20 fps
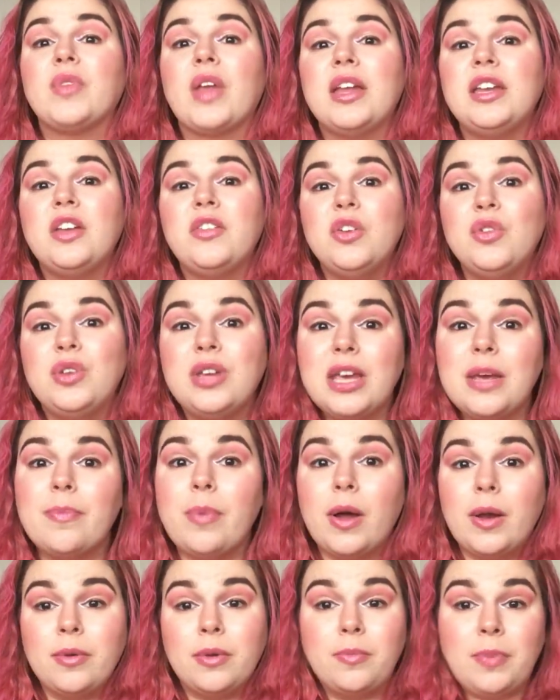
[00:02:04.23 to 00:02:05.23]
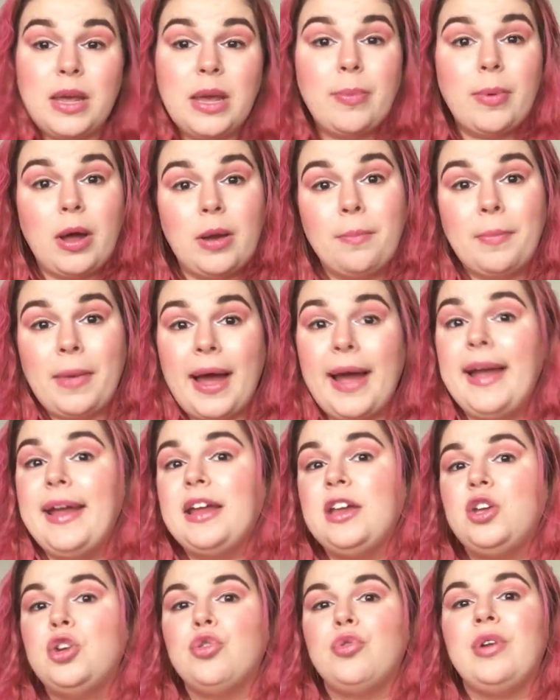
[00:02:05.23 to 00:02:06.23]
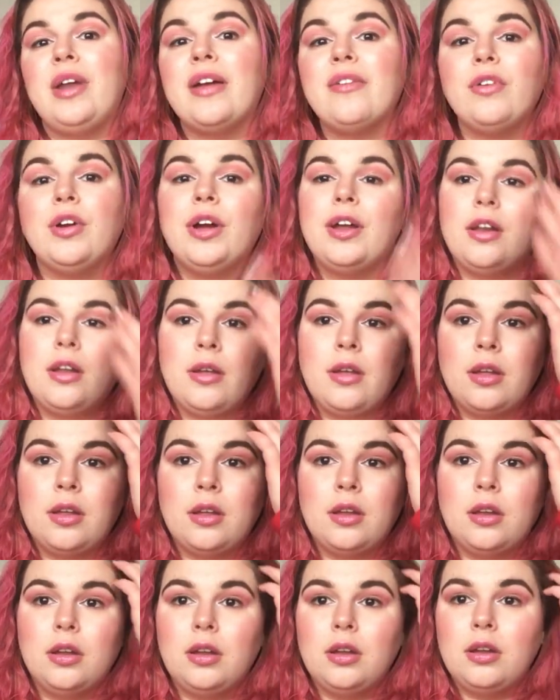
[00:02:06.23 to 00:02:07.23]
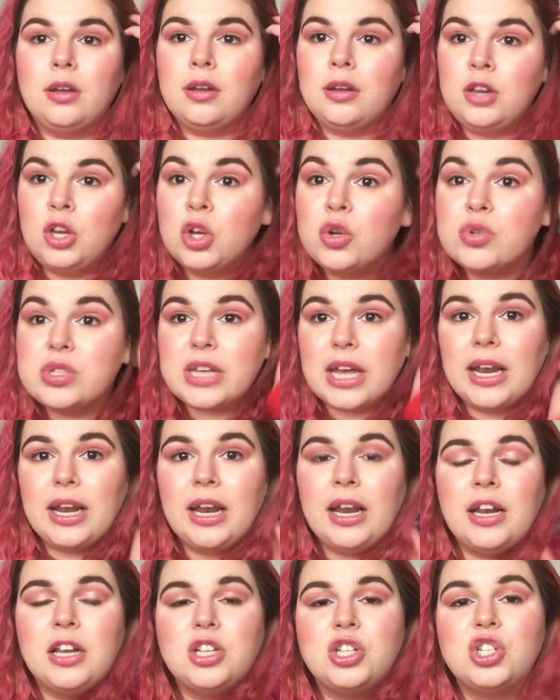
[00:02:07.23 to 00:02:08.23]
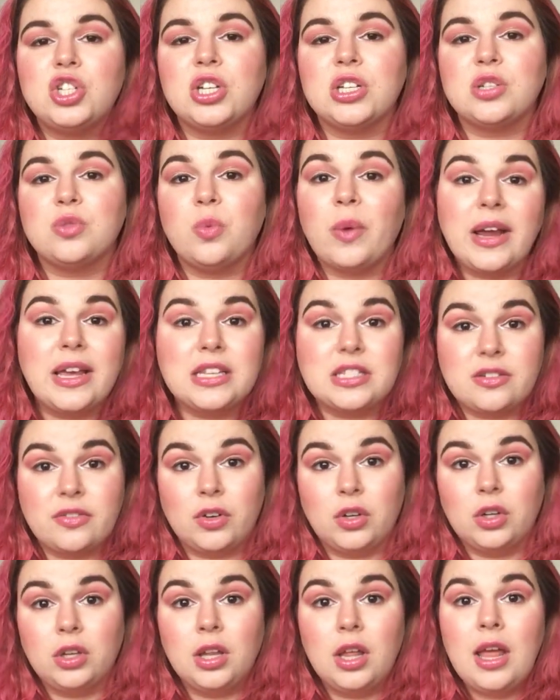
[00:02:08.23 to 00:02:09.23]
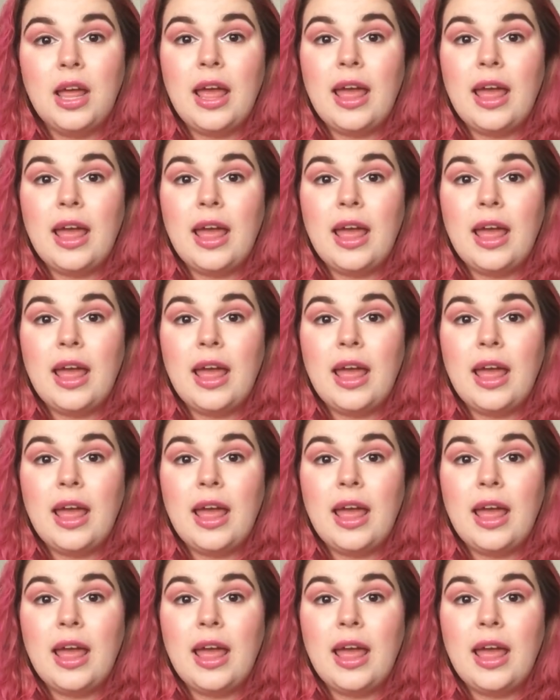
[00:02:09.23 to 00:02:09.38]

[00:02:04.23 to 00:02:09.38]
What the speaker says: And if you keep on buying, you're never going to use it. And it's just wasteful.